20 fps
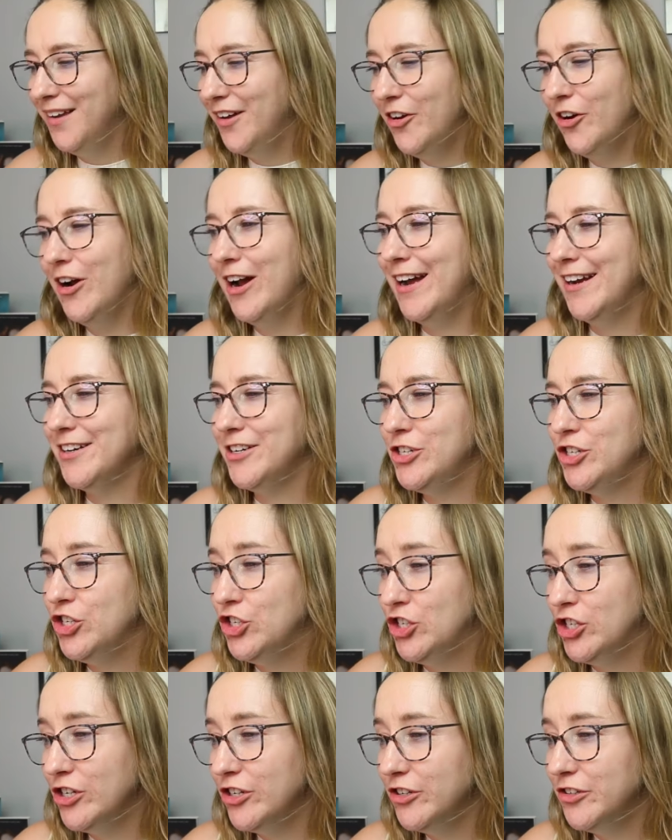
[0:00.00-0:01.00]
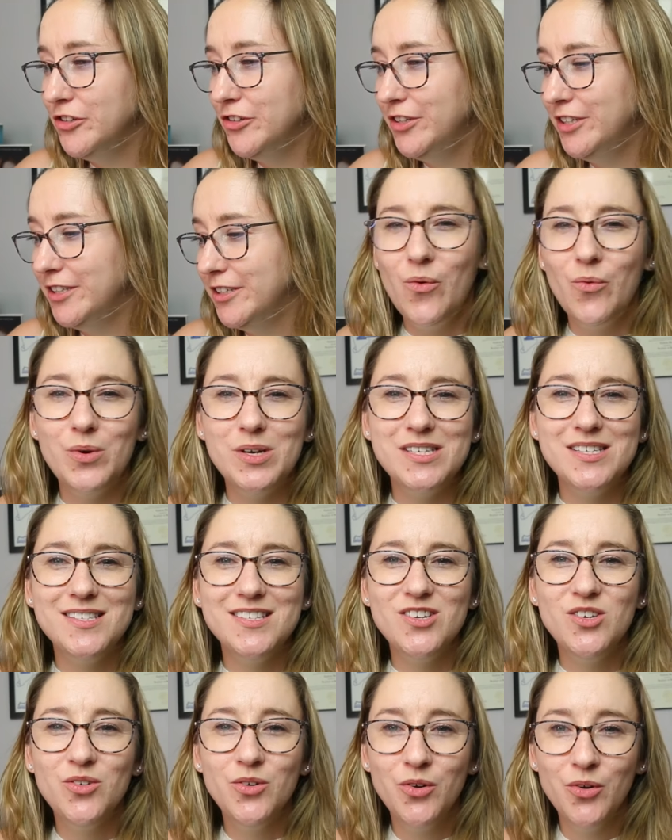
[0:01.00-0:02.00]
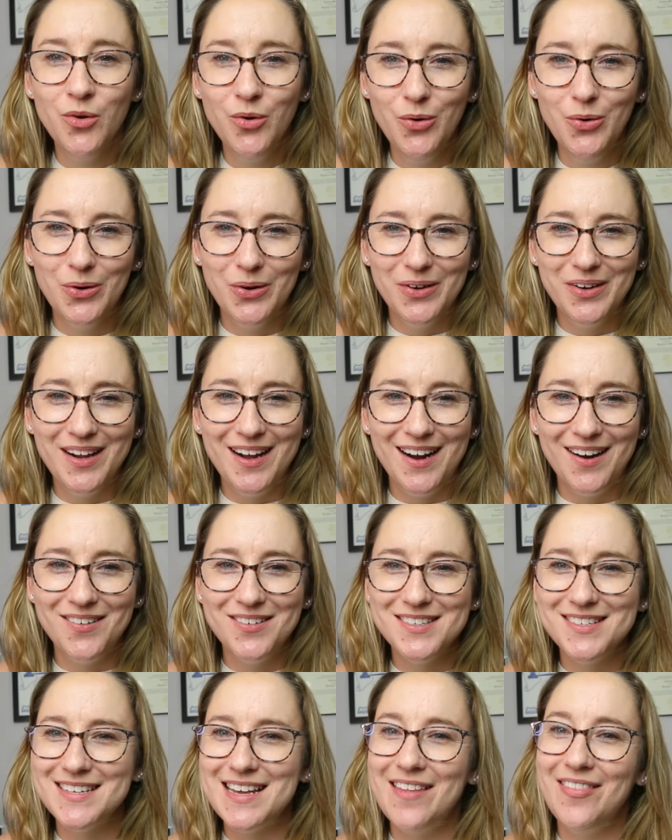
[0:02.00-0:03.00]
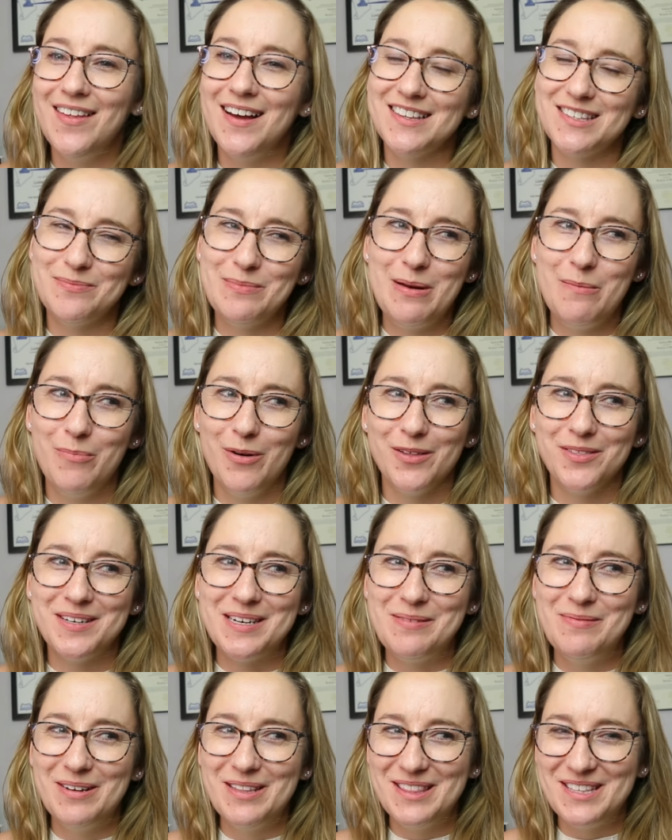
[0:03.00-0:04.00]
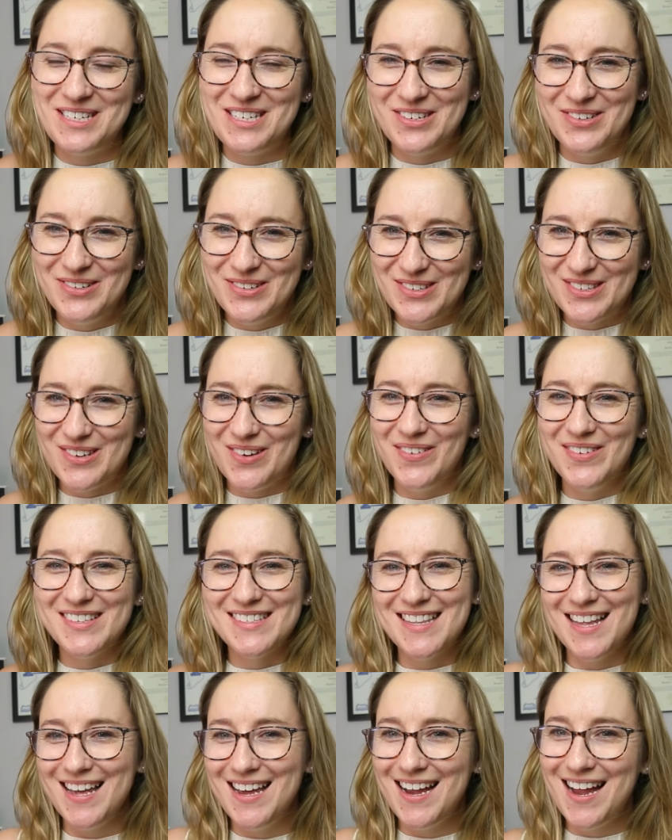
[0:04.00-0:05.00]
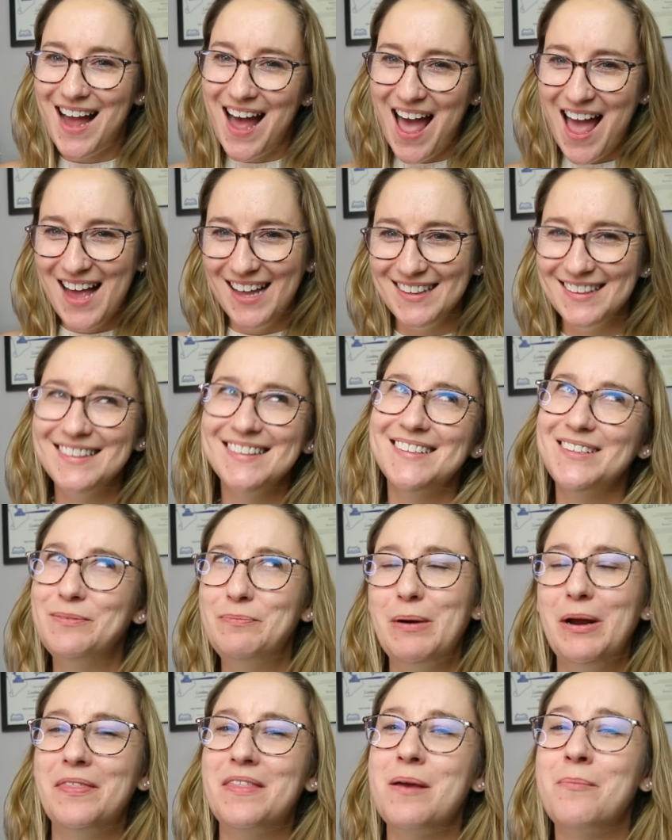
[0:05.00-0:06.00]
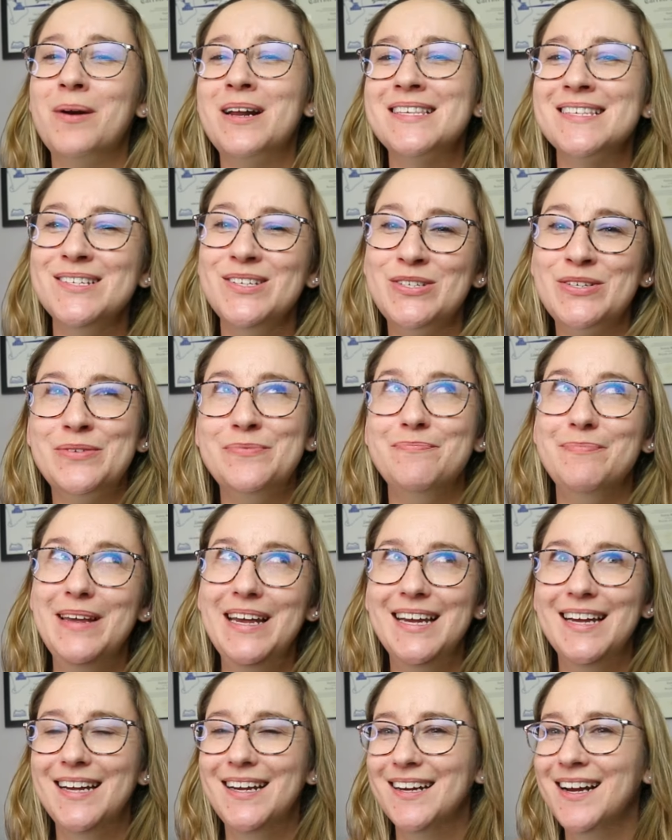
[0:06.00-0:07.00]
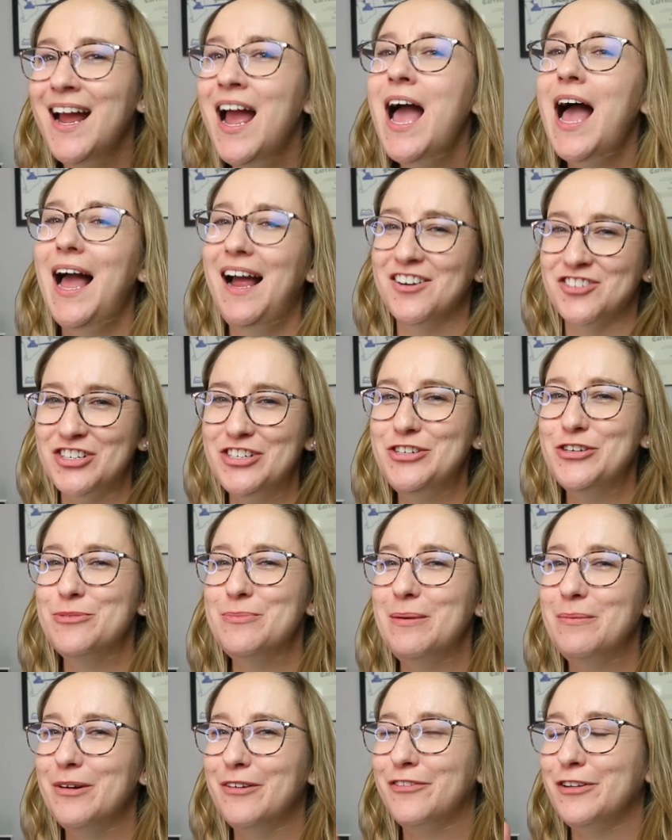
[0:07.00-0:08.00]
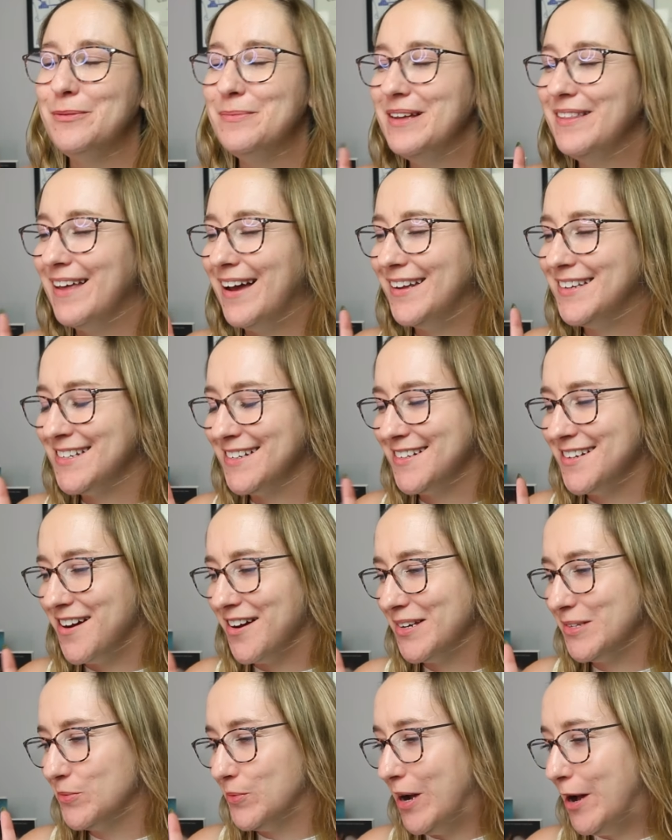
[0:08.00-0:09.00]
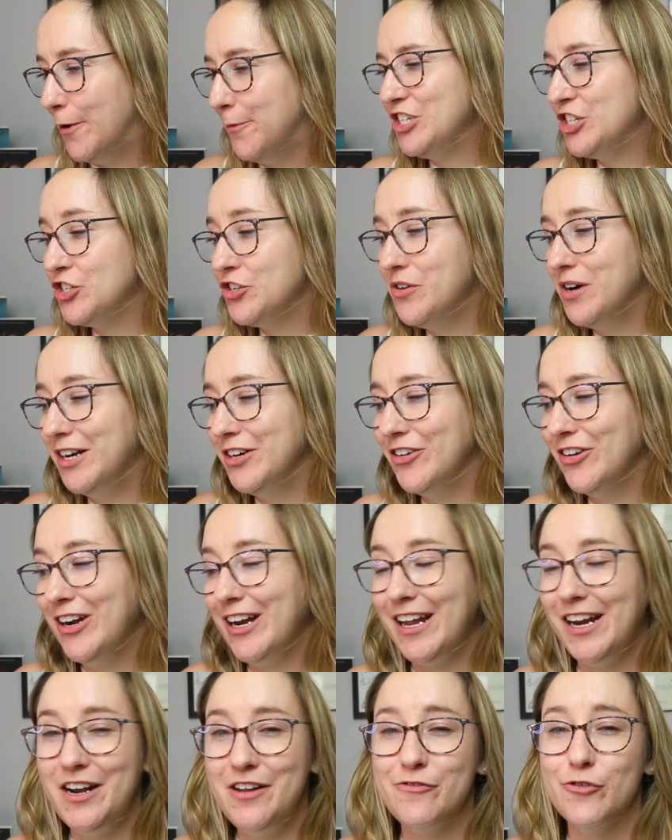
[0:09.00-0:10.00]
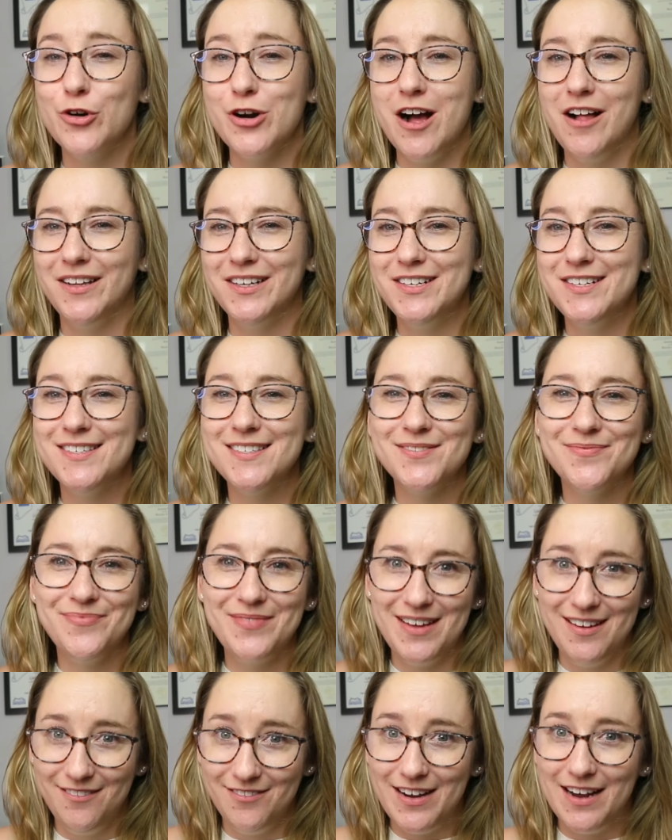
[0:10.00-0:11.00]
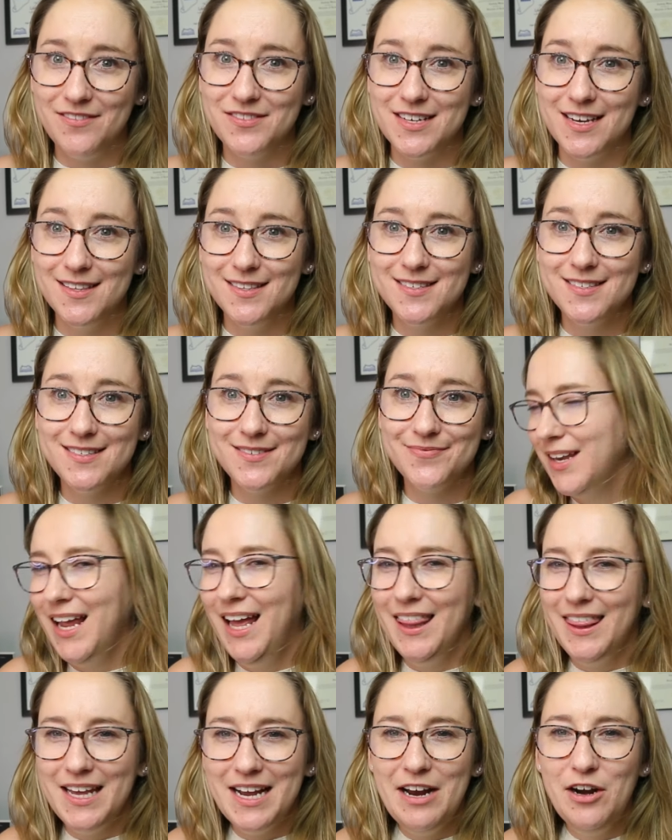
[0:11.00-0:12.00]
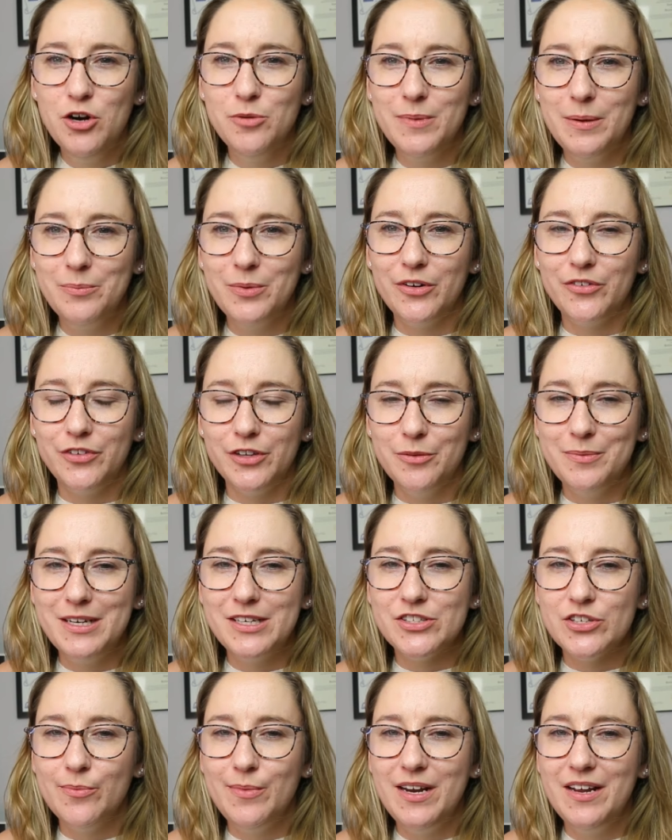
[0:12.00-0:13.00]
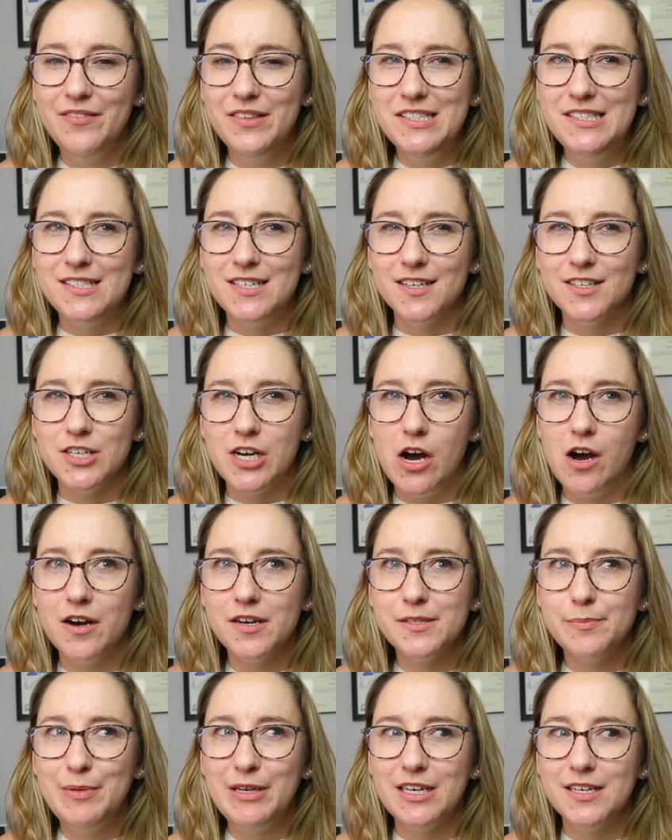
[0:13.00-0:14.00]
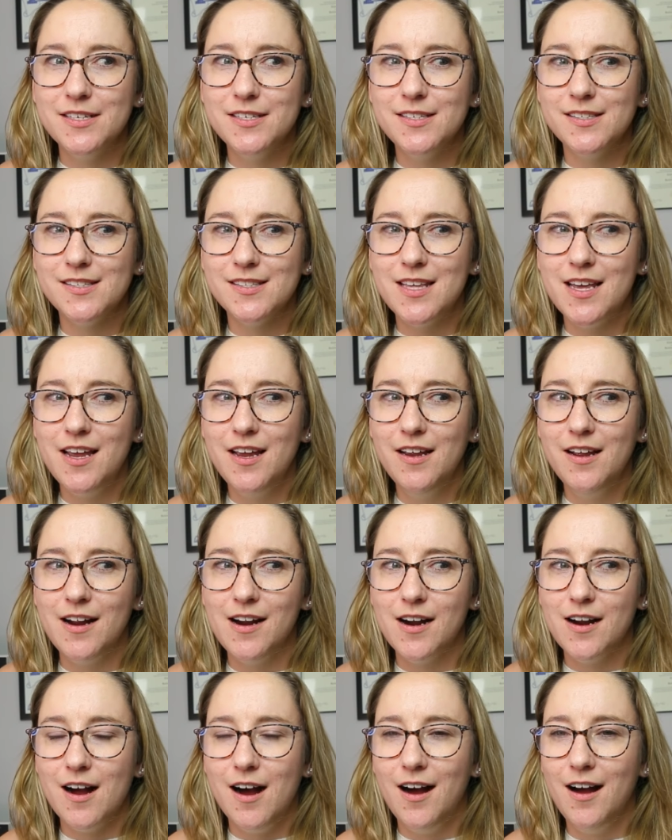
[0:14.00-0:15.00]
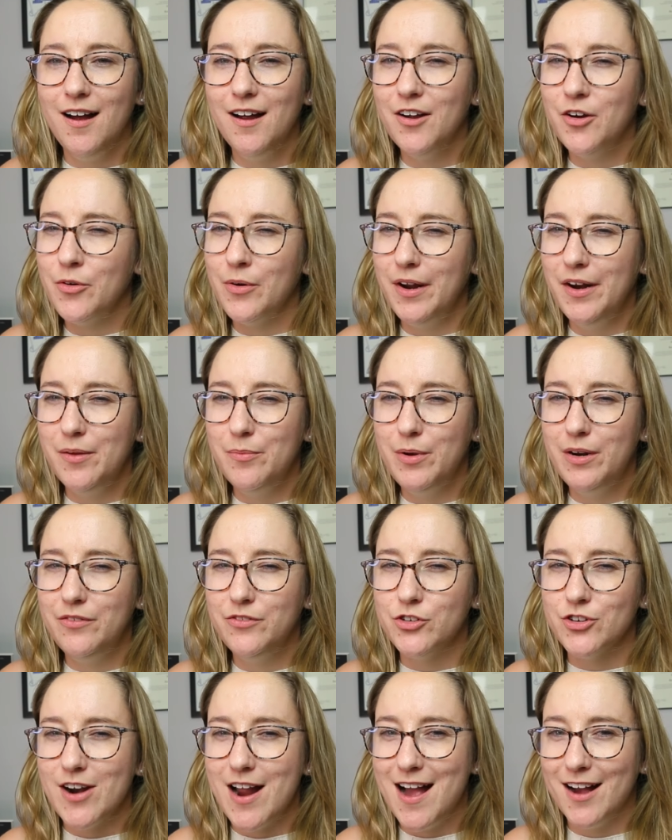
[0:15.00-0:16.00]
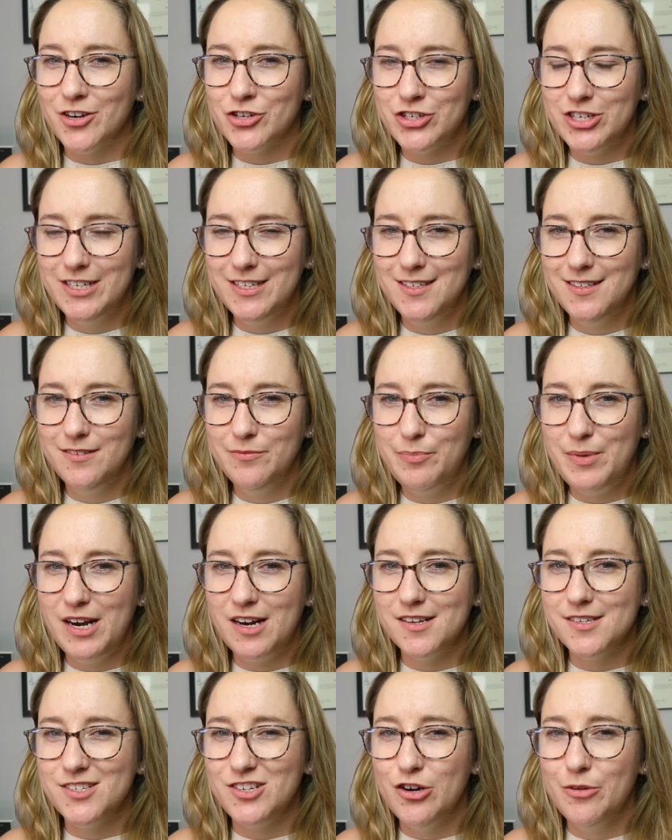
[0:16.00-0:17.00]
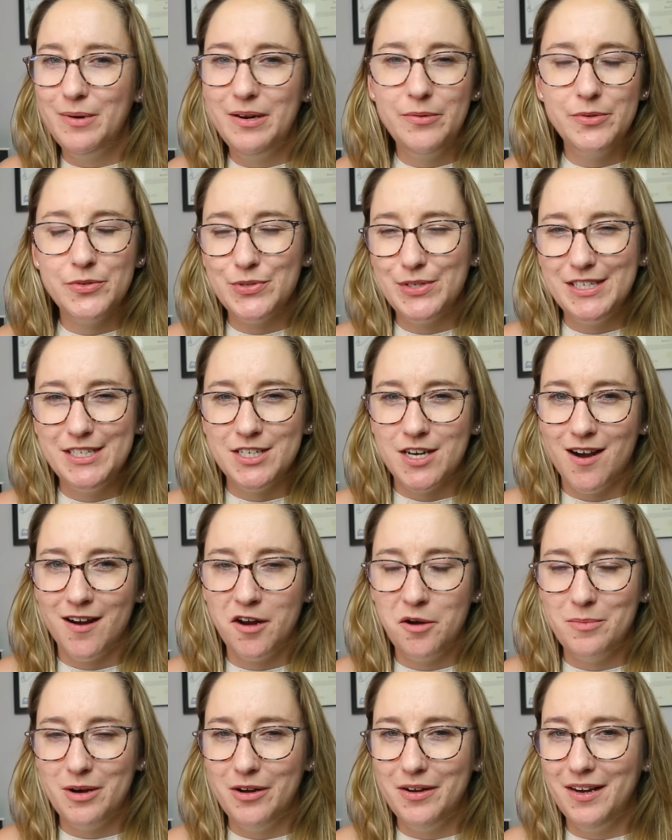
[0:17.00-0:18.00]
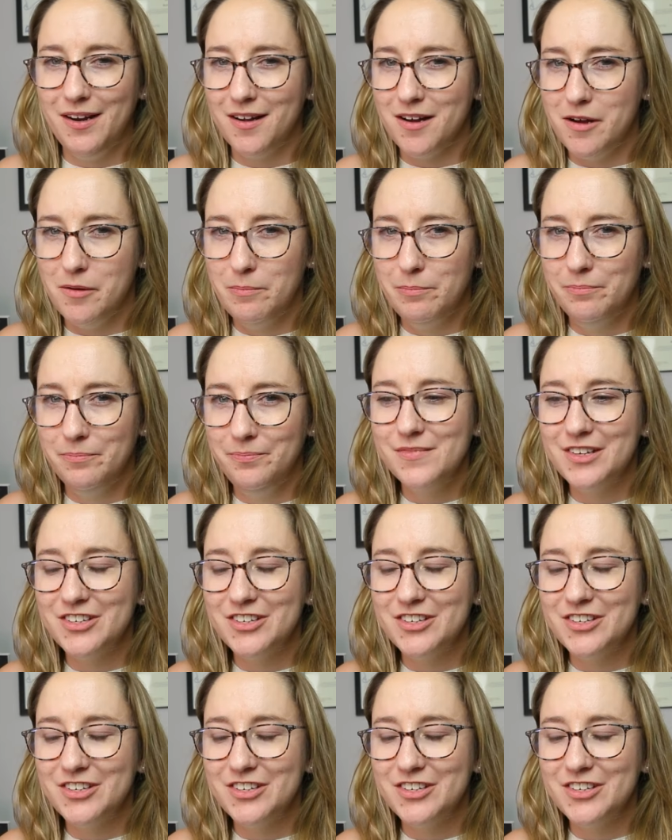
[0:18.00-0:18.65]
Okay, June, that's cool. And that's my birthday month too. So I was like, a little birthday present to me. Actually, I do remember filming that TikTok as well. $284.05. I think I remember filming so many of these TikToks because they got quite a bit of traction because nobody was really talking about income.